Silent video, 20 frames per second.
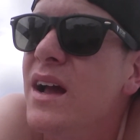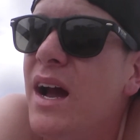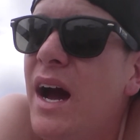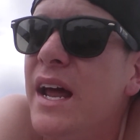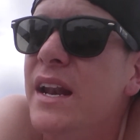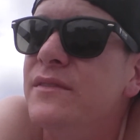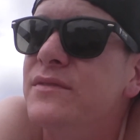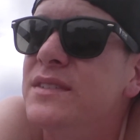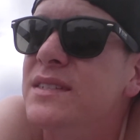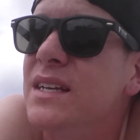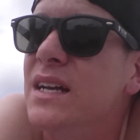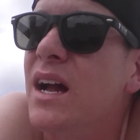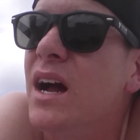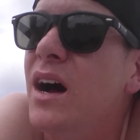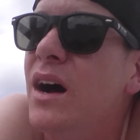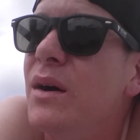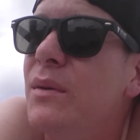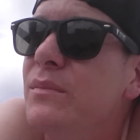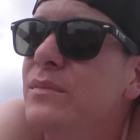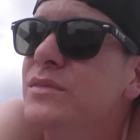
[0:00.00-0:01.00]
kind of
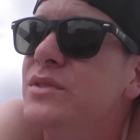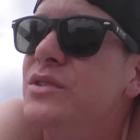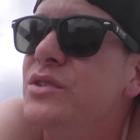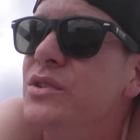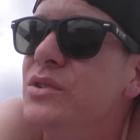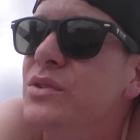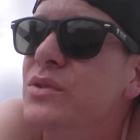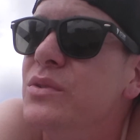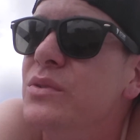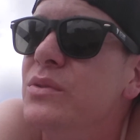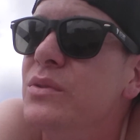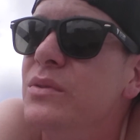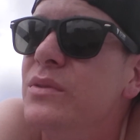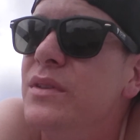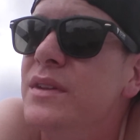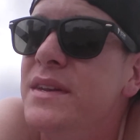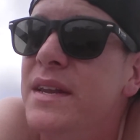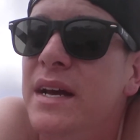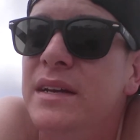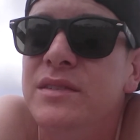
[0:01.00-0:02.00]
succumb to
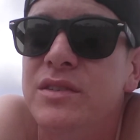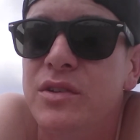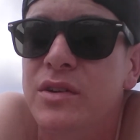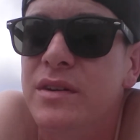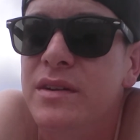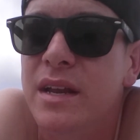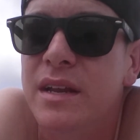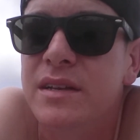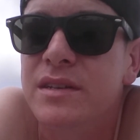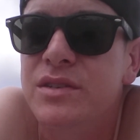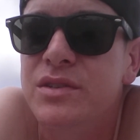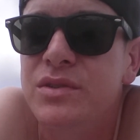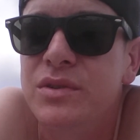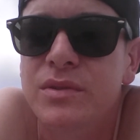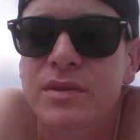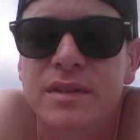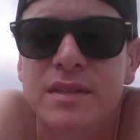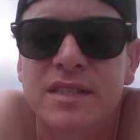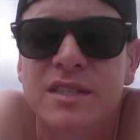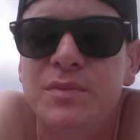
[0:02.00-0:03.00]
the desert and
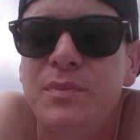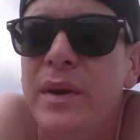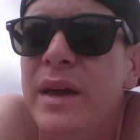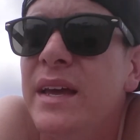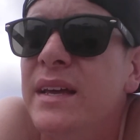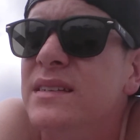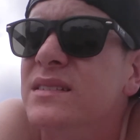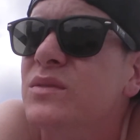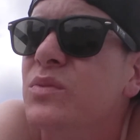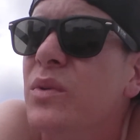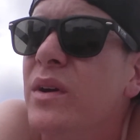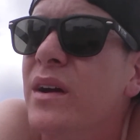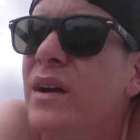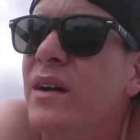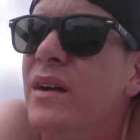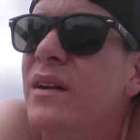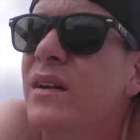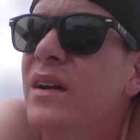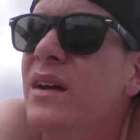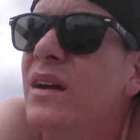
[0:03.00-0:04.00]
to the space
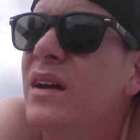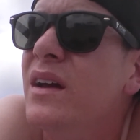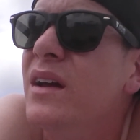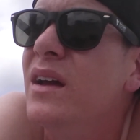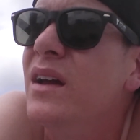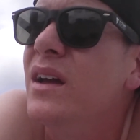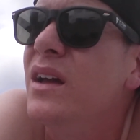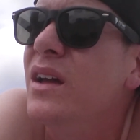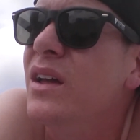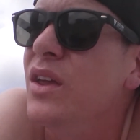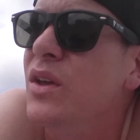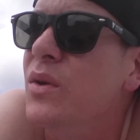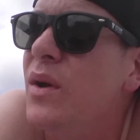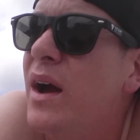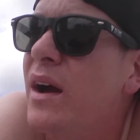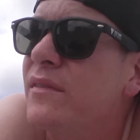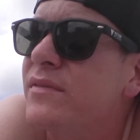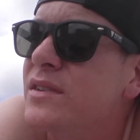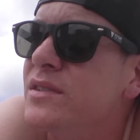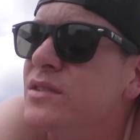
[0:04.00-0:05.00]
where you
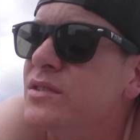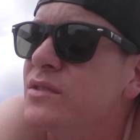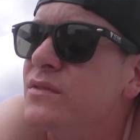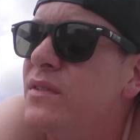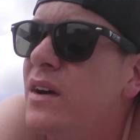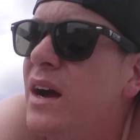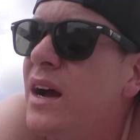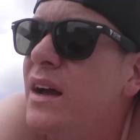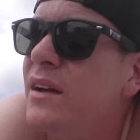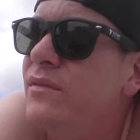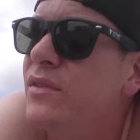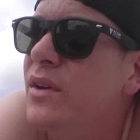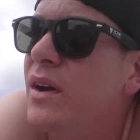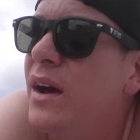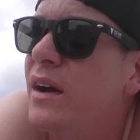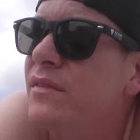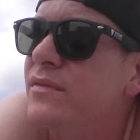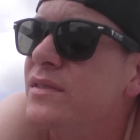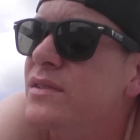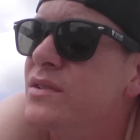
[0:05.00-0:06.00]
have to survive, you
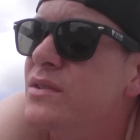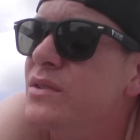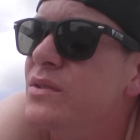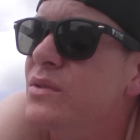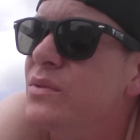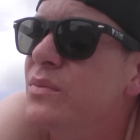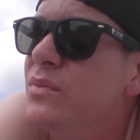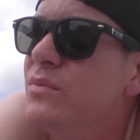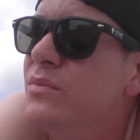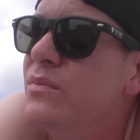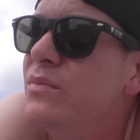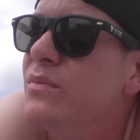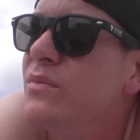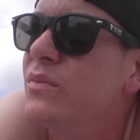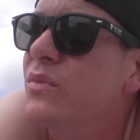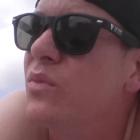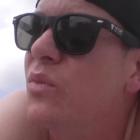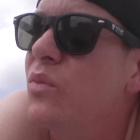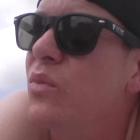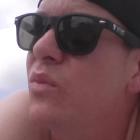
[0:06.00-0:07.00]
have to
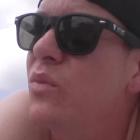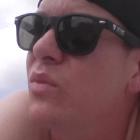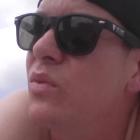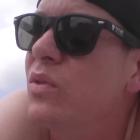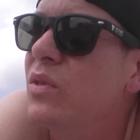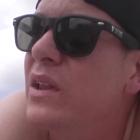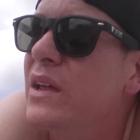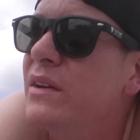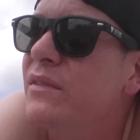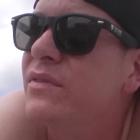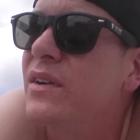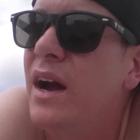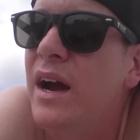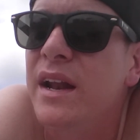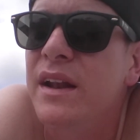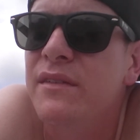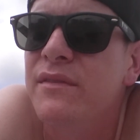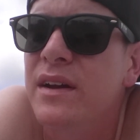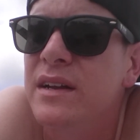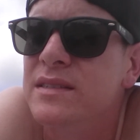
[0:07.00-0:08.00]
live
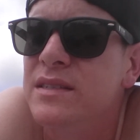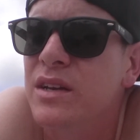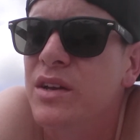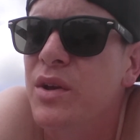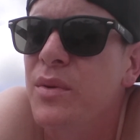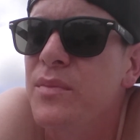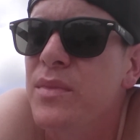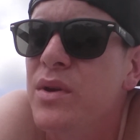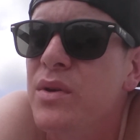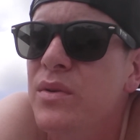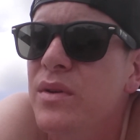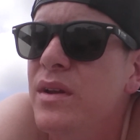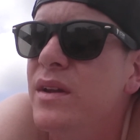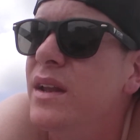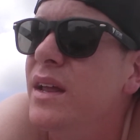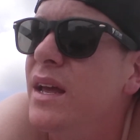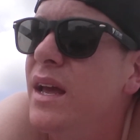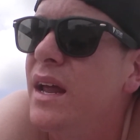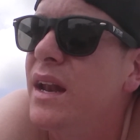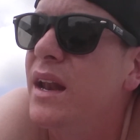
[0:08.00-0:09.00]
kind of as a
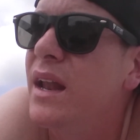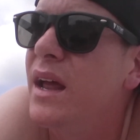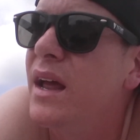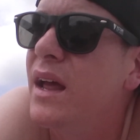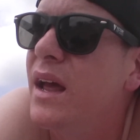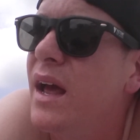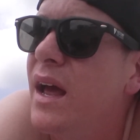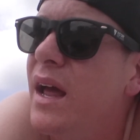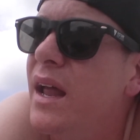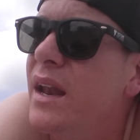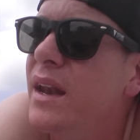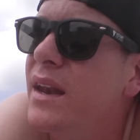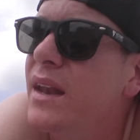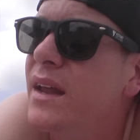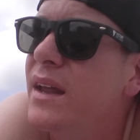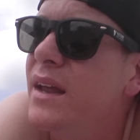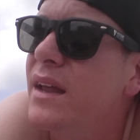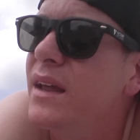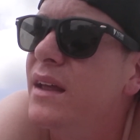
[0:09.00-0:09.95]
community, and